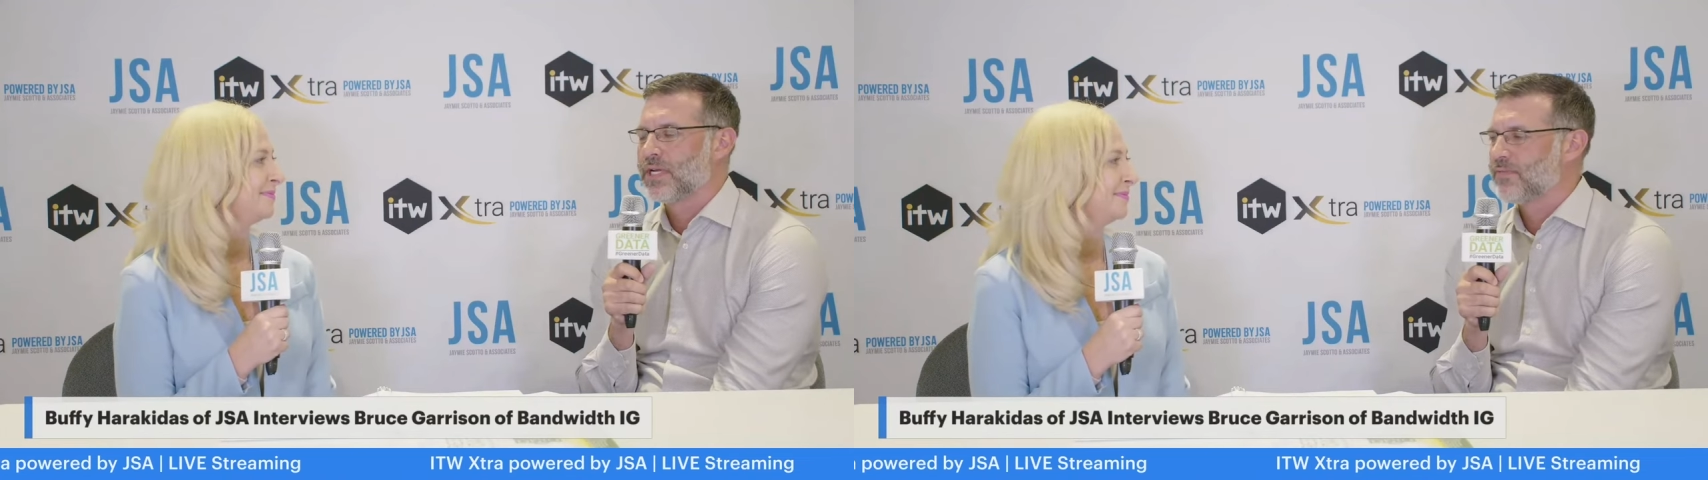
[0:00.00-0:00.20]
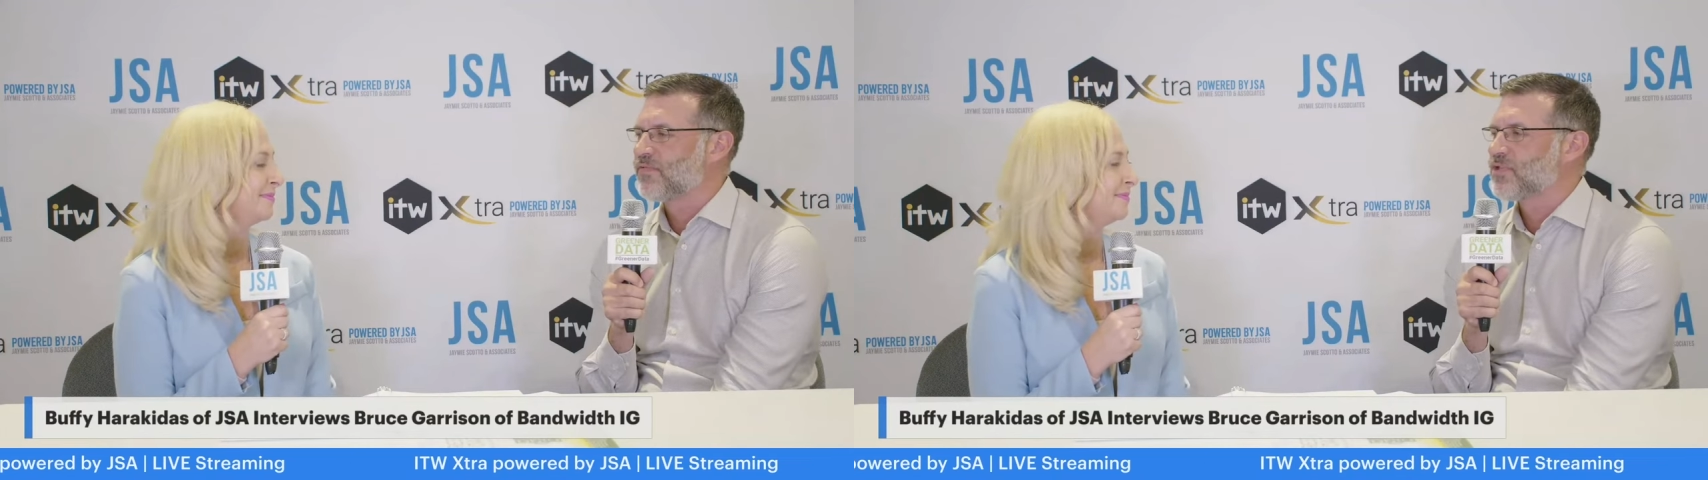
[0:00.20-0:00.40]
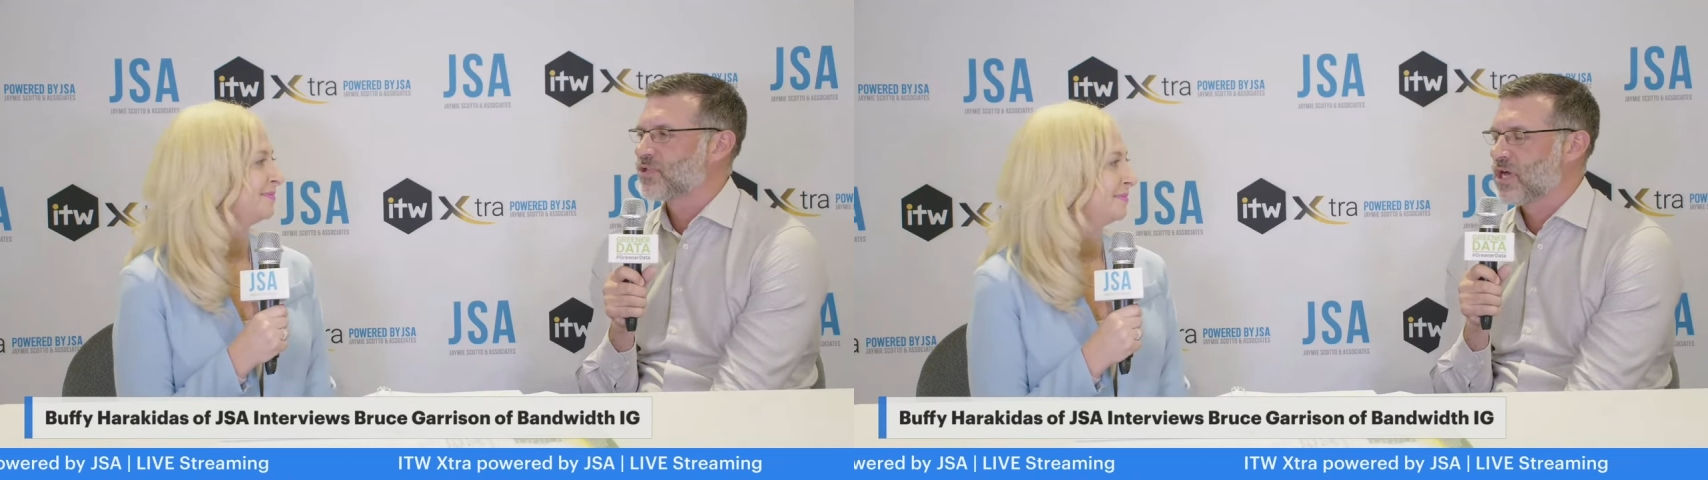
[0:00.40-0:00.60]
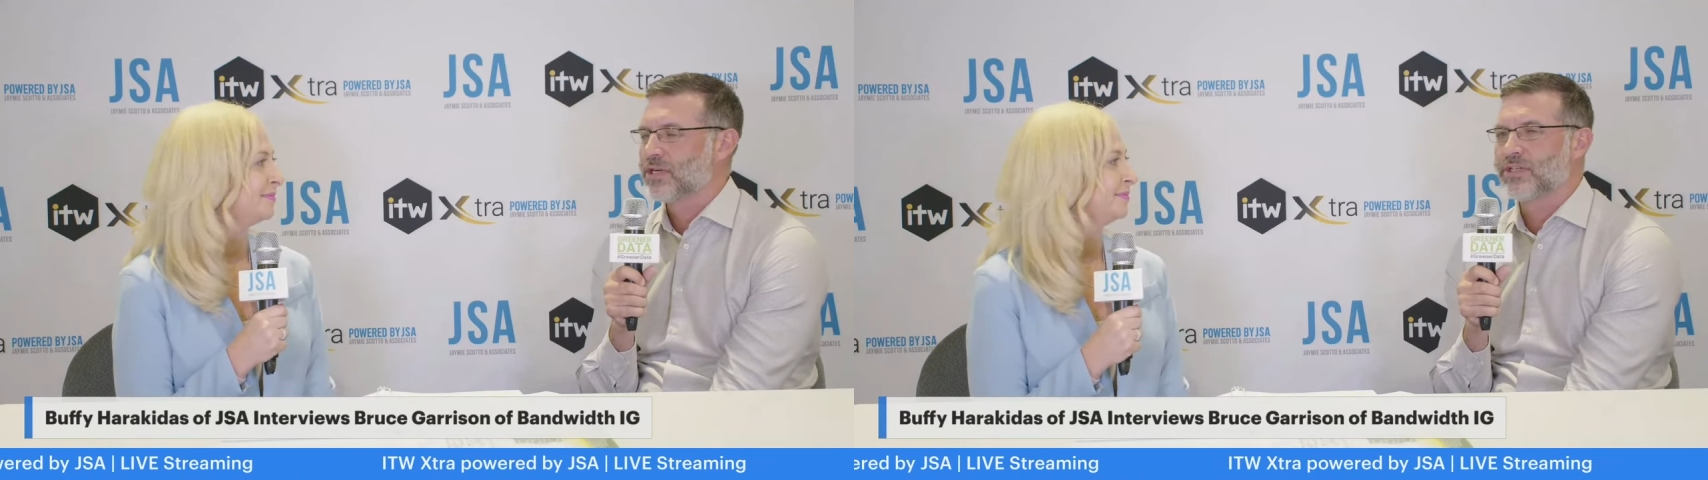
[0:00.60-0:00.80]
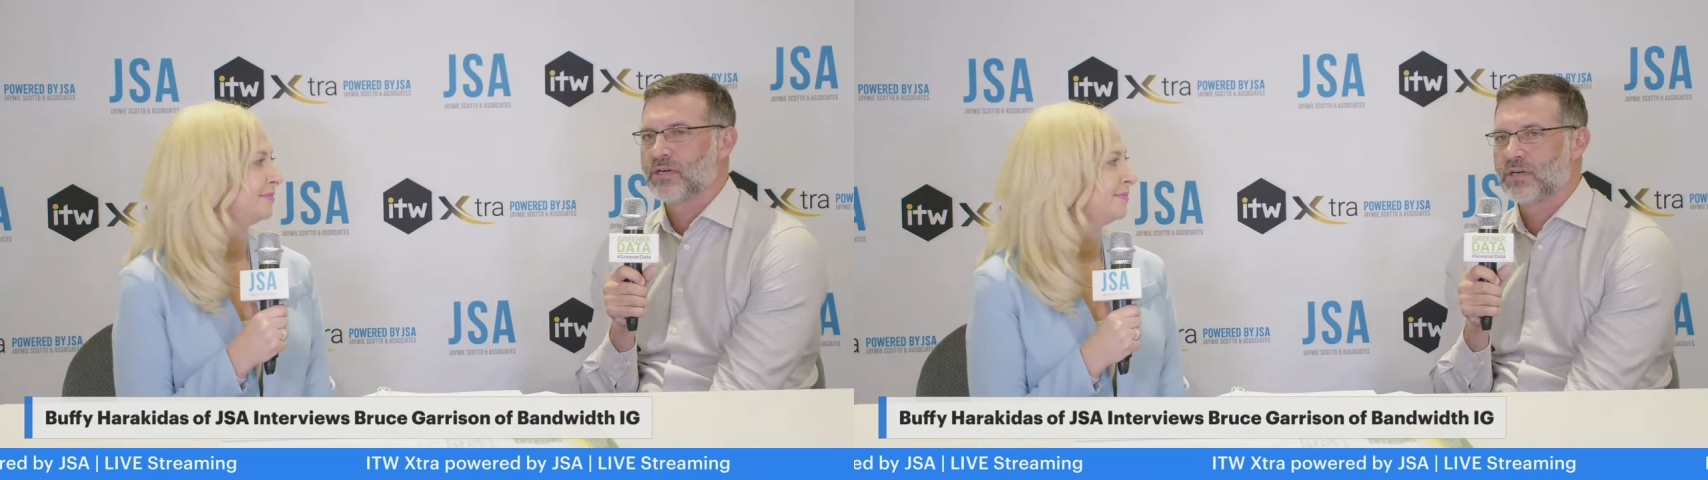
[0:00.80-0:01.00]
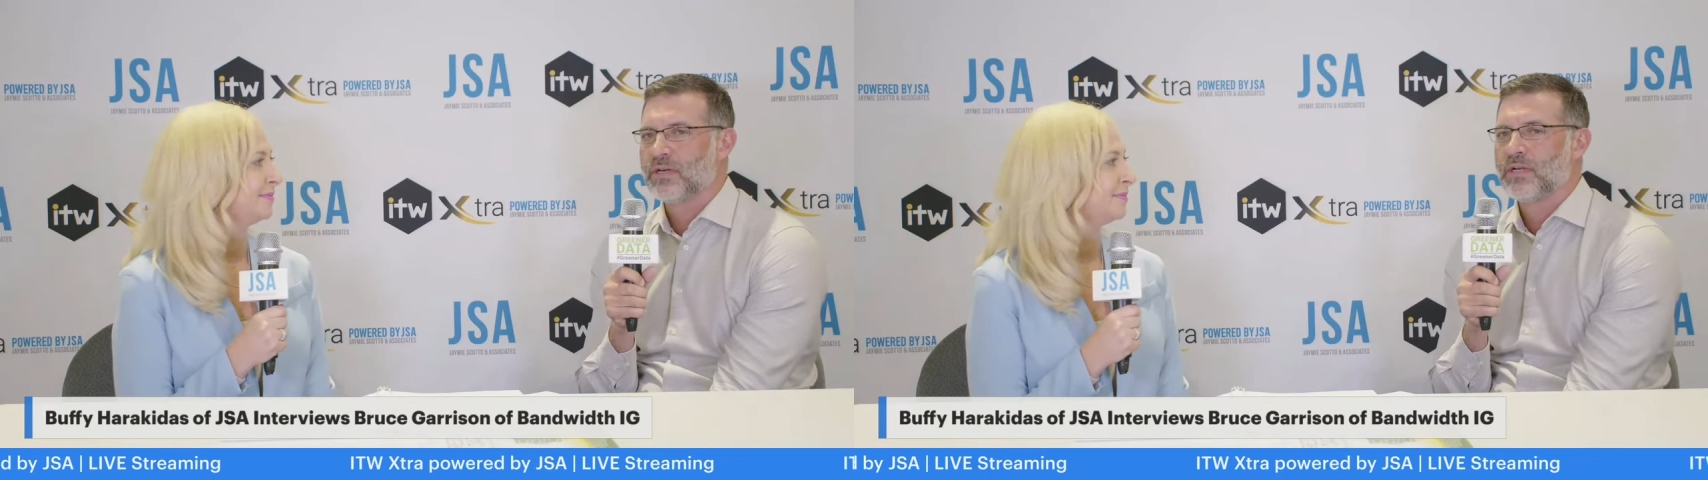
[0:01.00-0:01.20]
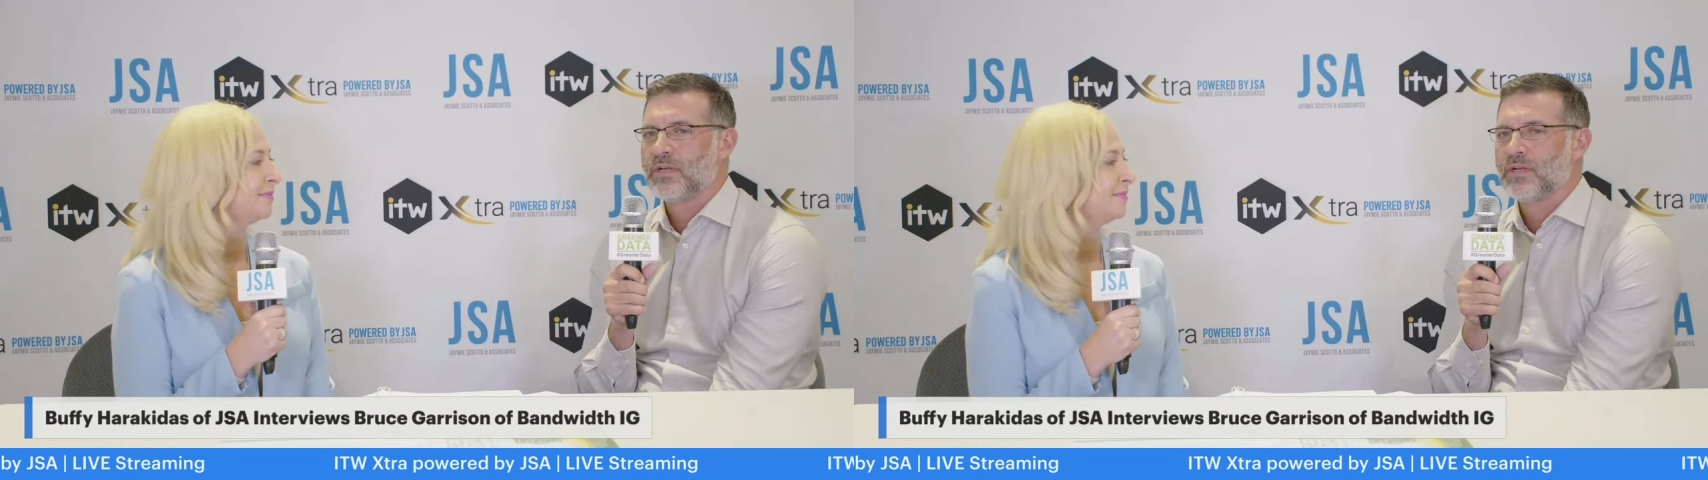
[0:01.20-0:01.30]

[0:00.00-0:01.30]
infrastructure